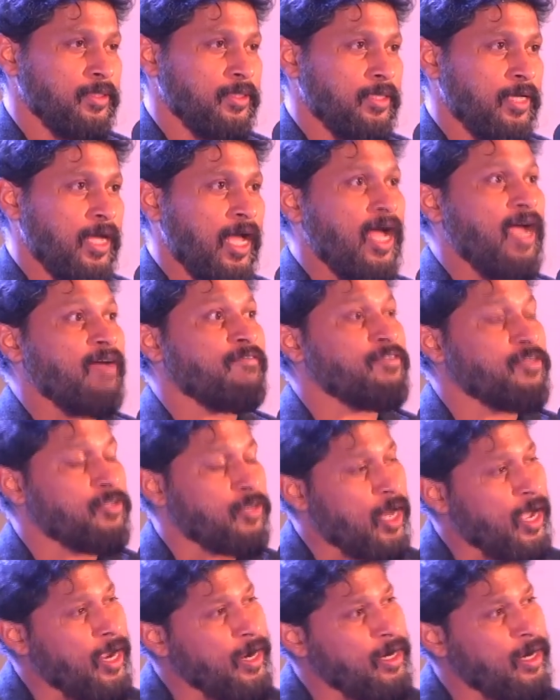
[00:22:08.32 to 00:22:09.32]
I have
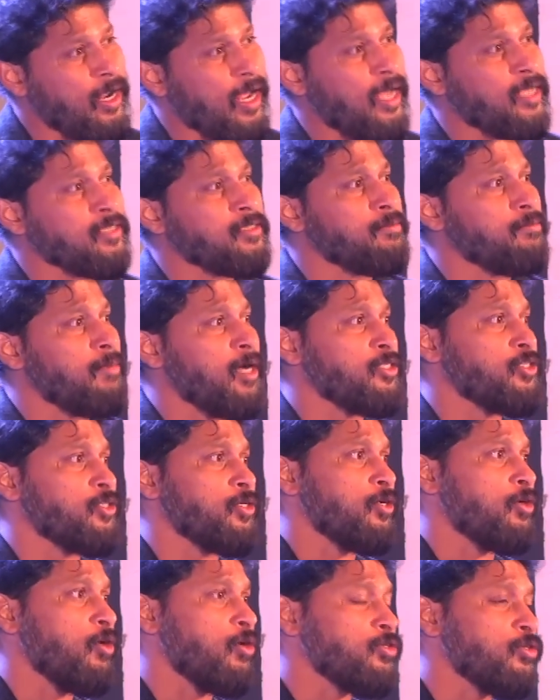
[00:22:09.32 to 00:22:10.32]
tried as much
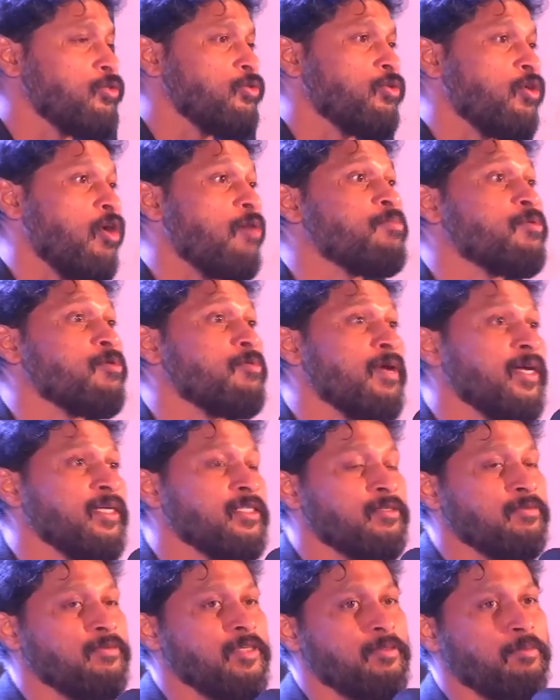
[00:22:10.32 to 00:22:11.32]
not to compromise
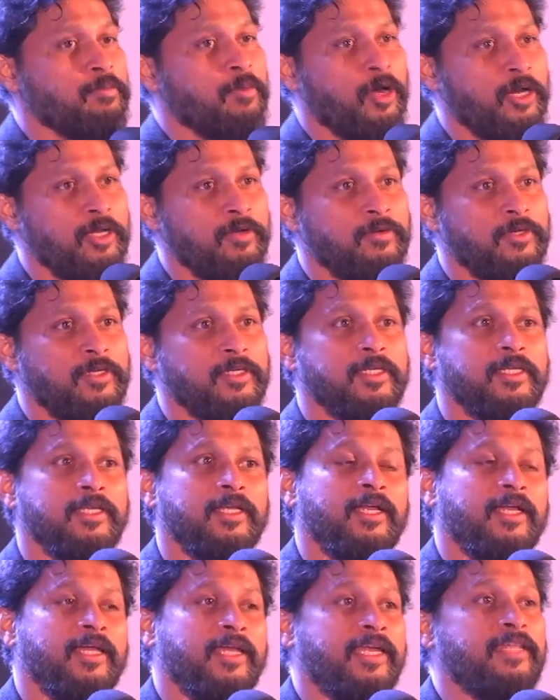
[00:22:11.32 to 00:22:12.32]
with Bollywood
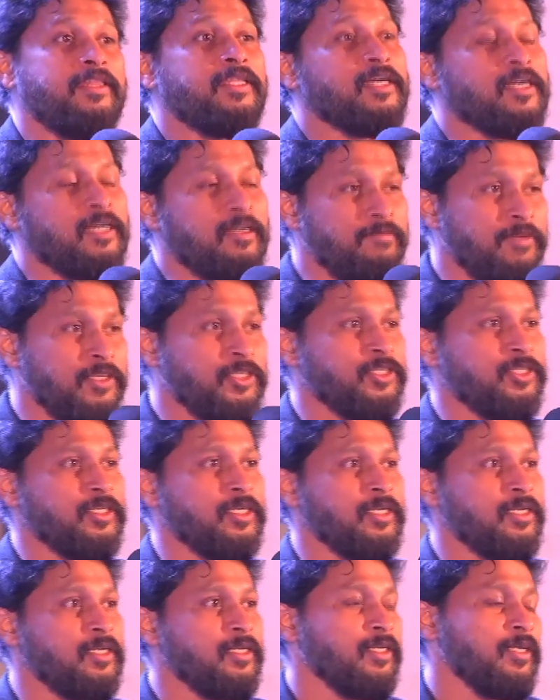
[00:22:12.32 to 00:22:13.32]
in the
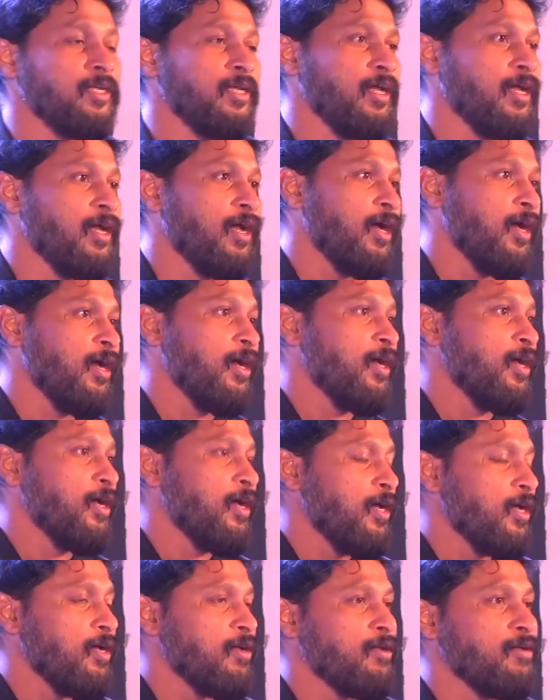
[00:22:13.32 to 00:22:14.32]
conventional
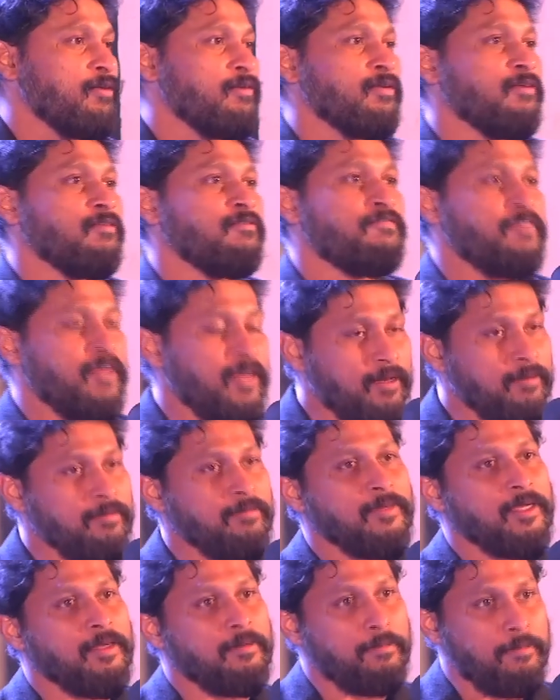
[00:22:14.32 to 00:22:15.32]
film
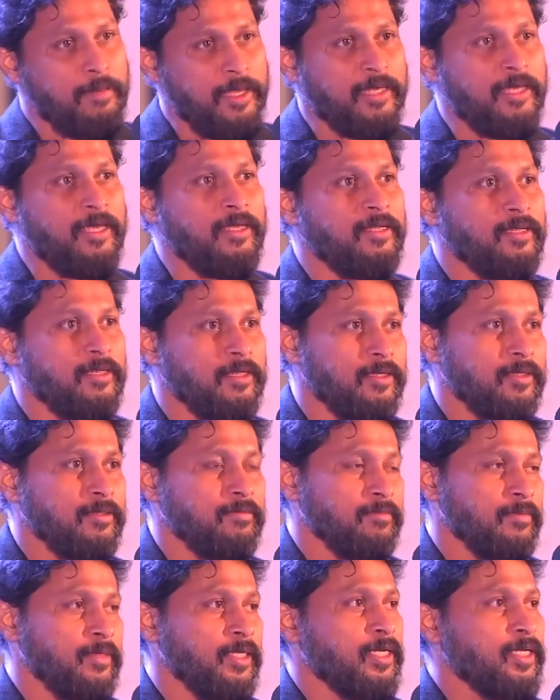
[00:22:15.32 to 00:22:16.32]
making
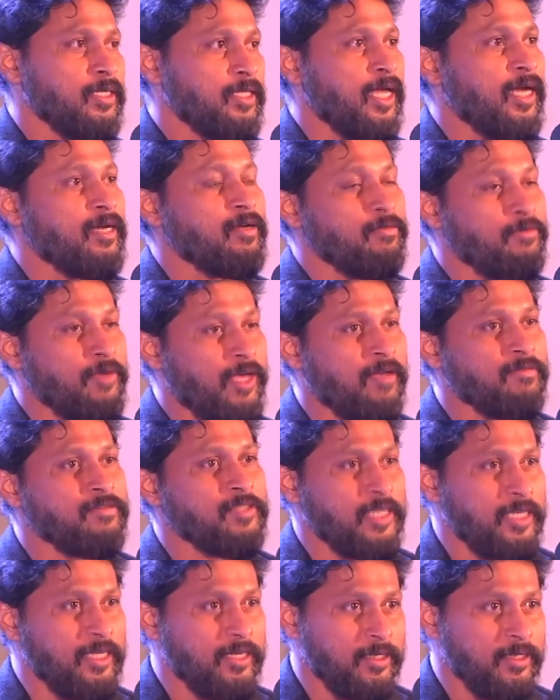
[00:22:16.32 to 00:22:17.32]
that we have seen.